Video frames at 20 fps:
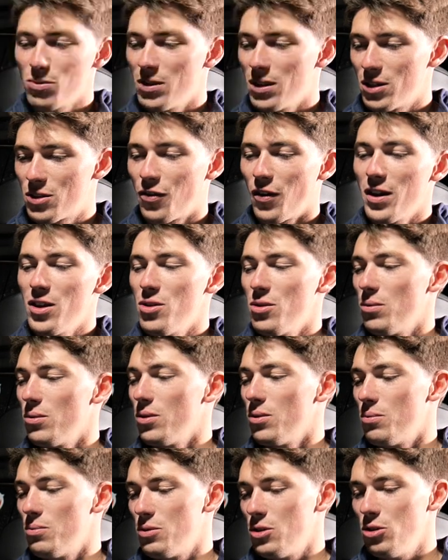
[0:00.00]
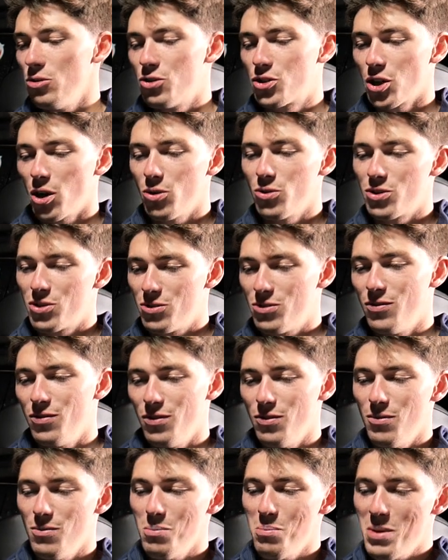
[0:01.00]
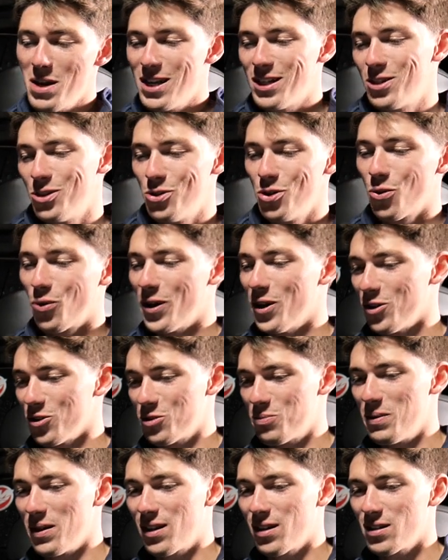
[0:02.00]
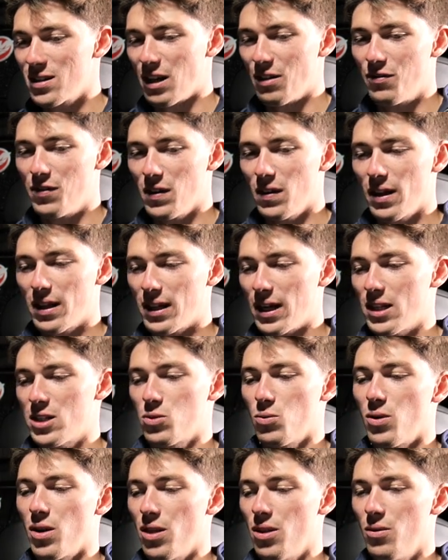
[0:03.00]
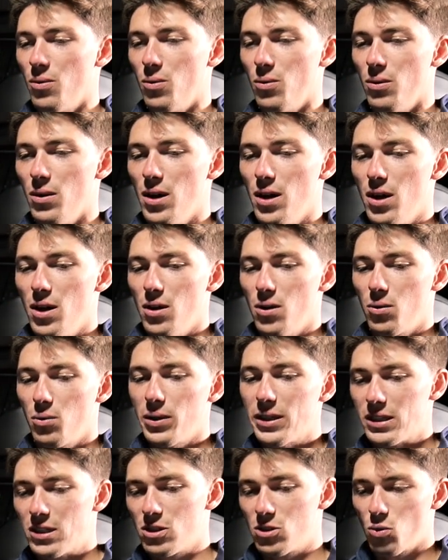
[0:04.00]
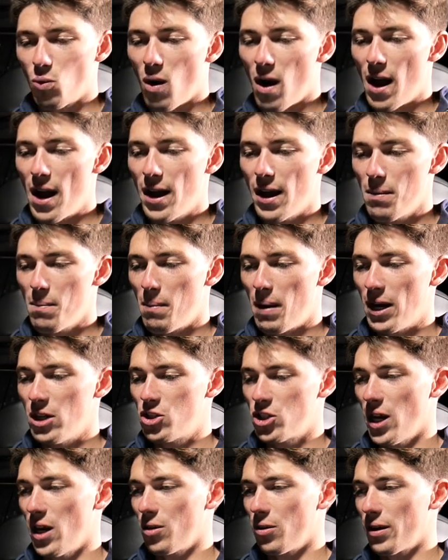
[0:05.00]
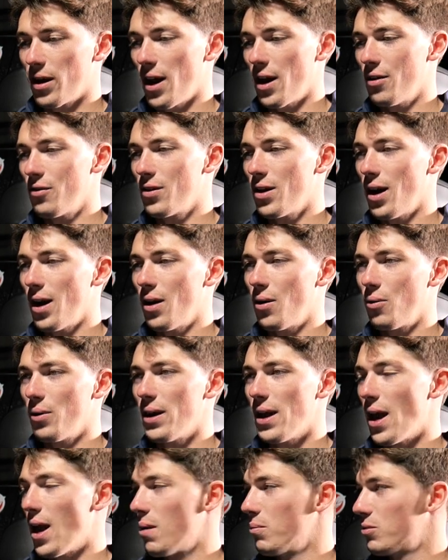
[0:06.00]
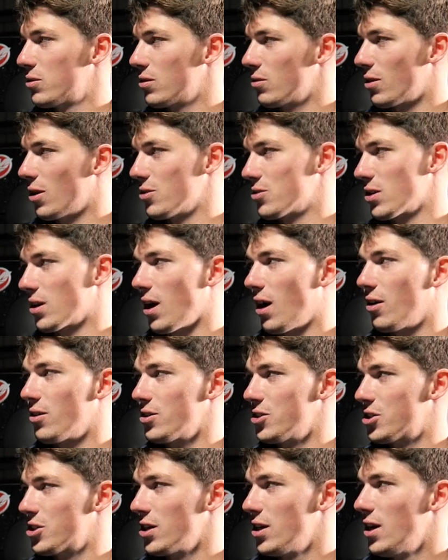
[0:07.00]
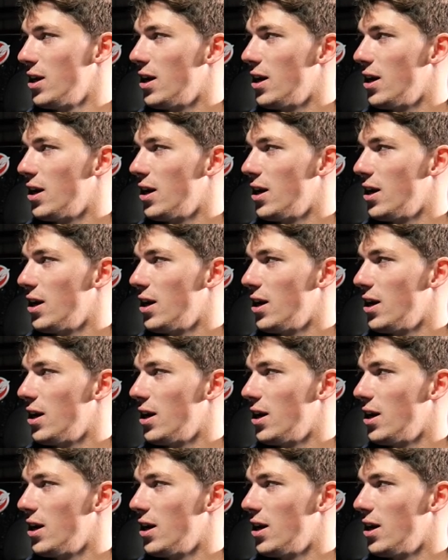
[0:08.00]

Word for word: one, it's funny you, you you chose me to do reels because I feel like that's one of the reasons why my channel kind of got reamped when I was in college.